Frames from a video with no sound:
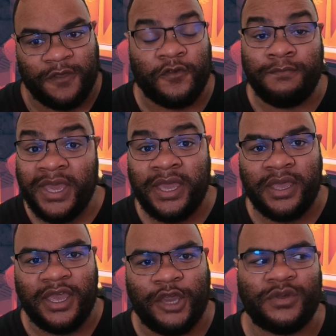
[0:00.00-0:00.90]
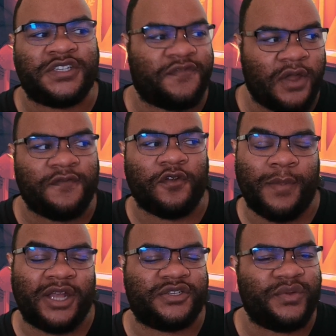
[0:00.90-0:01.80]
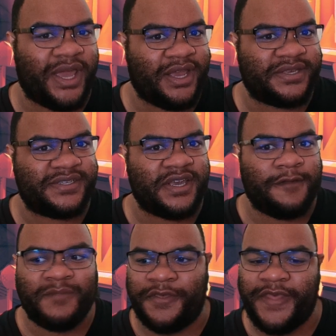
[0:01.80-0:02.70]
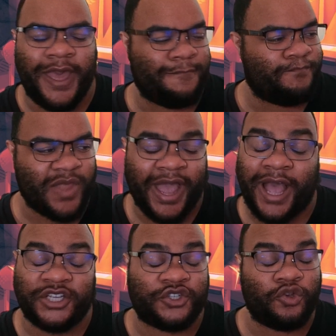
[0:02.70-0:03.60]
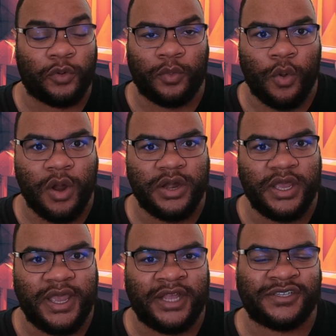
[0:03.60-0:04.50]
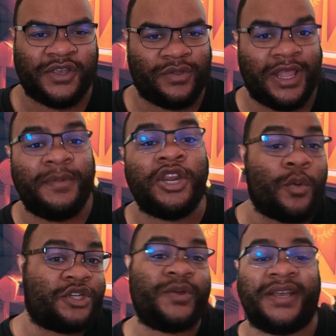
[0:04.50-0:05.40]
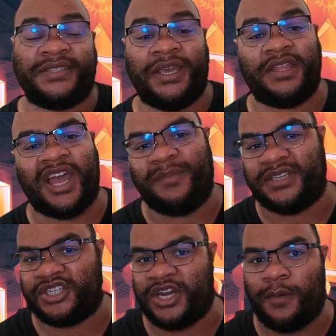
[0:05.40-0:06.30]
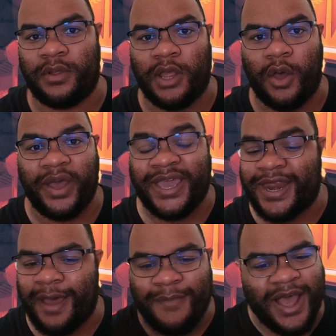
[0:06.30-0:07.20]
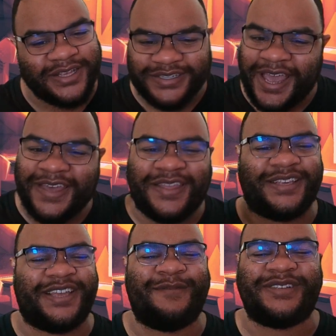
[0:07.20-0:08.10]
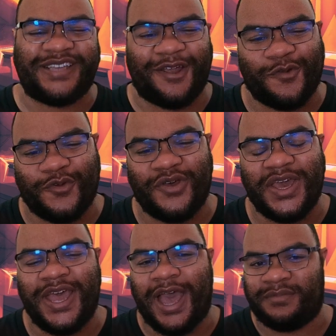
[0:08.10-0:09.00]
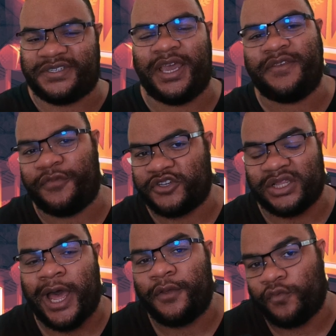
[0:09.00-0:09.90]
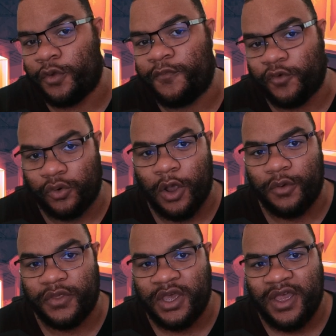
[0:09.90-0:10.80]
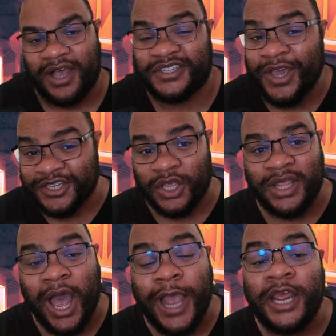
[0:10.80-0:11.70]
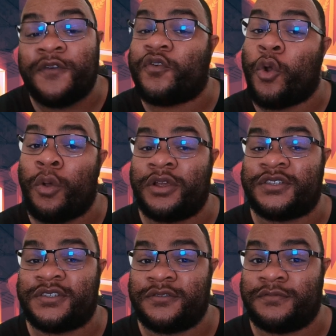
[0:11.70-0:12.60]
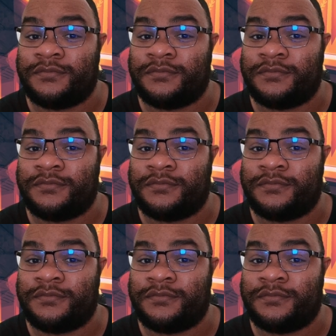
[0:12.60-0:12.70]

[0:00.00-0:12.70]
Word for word: For me, it was fun for about two days and then I got super bored. And so let me know what you guys think in the comment section down below. Again, I'm not saying that this game is terrible. I'm saying that there's a lot of room for growth. I'll see you guys online. And of course,